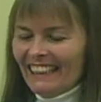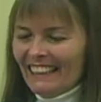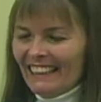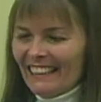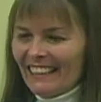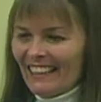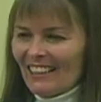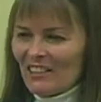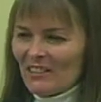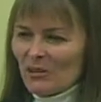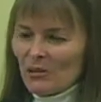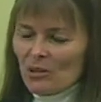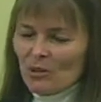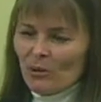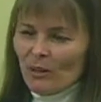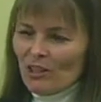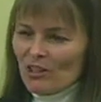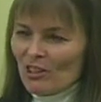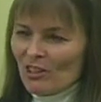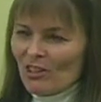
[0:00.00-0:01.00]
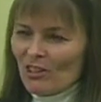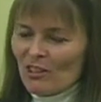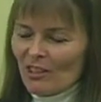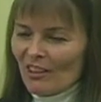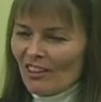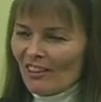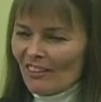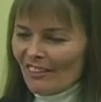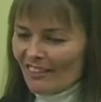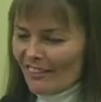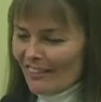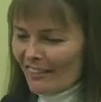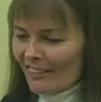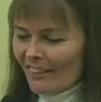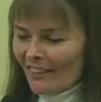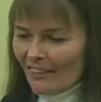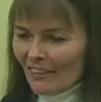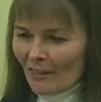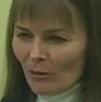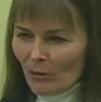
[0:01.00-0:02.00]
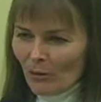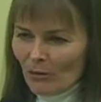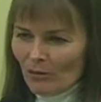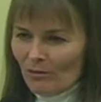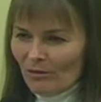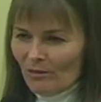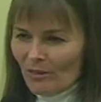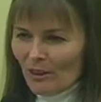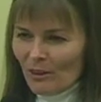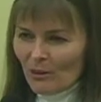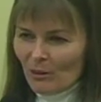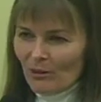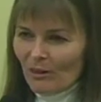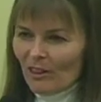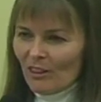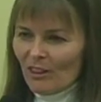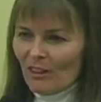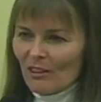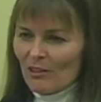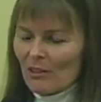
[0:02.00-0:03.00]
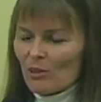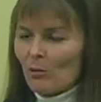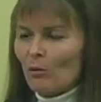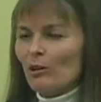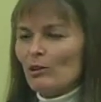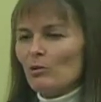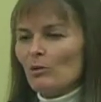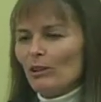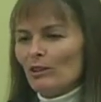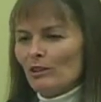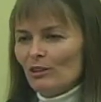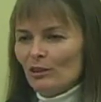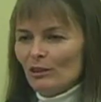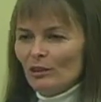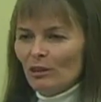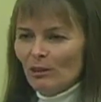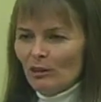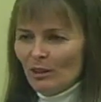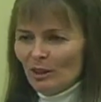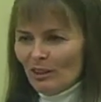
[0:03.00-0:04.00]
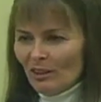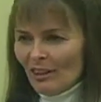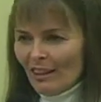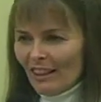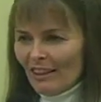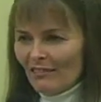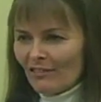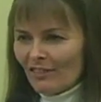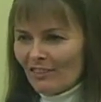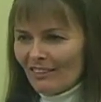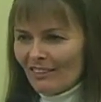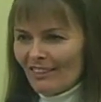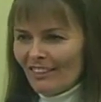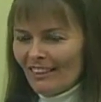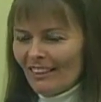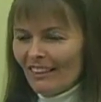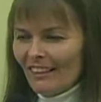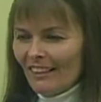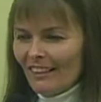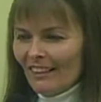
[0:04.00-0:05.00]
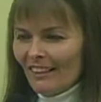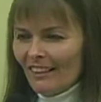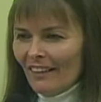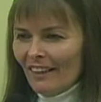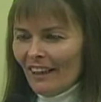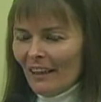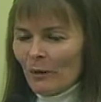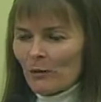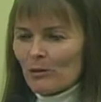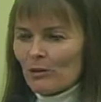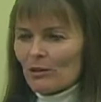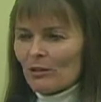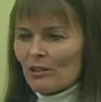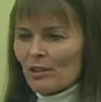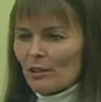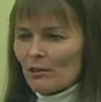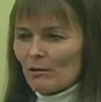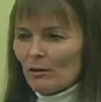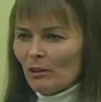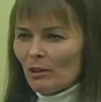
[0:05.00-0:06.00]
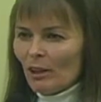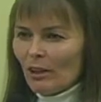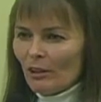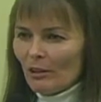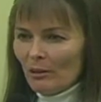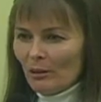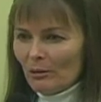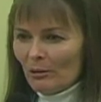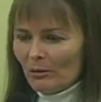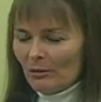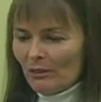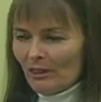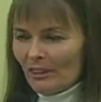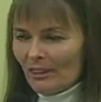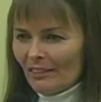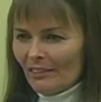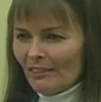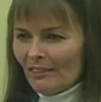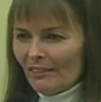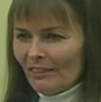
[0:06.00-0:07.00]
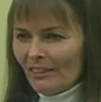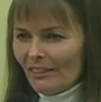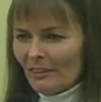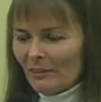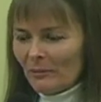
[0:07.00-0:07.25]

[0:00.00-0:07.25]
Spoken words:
Because those questions are old, you know, they're geared towards what do you do in your life and how successful are you? And